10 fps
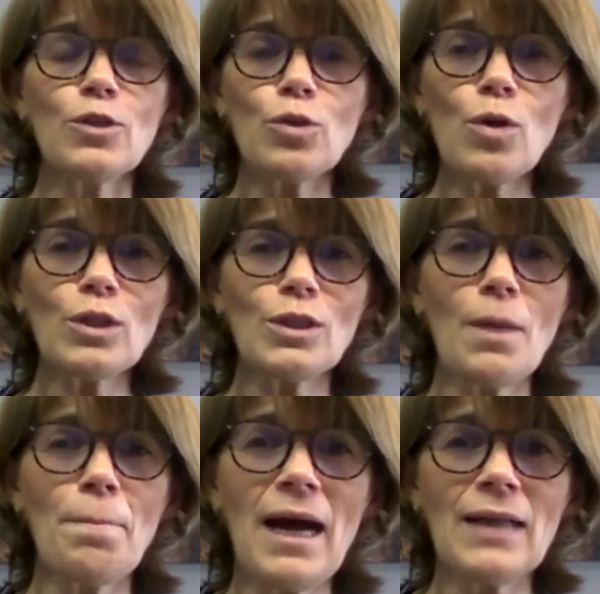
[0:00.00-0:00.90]
talked
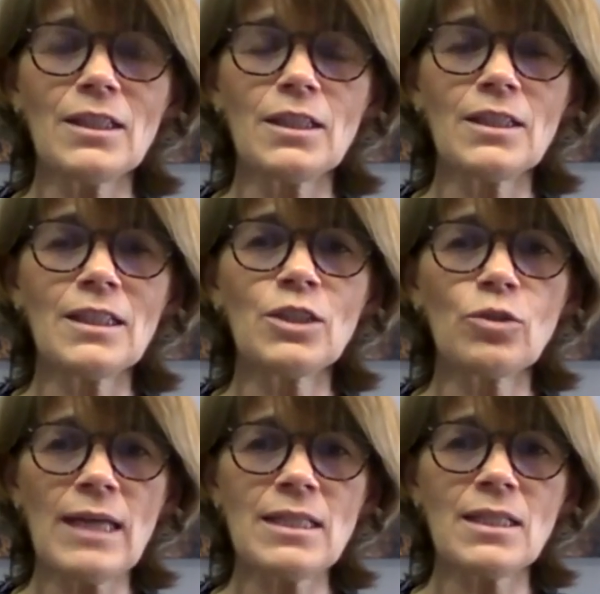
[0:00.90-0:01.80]
about the
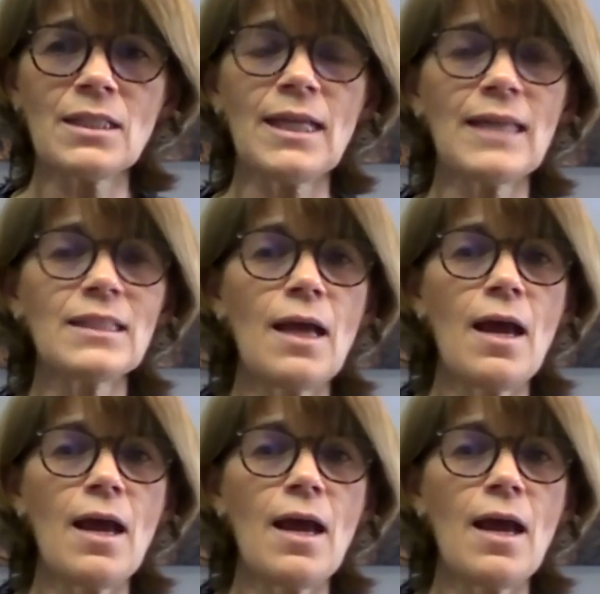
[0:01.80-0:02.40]
stressor that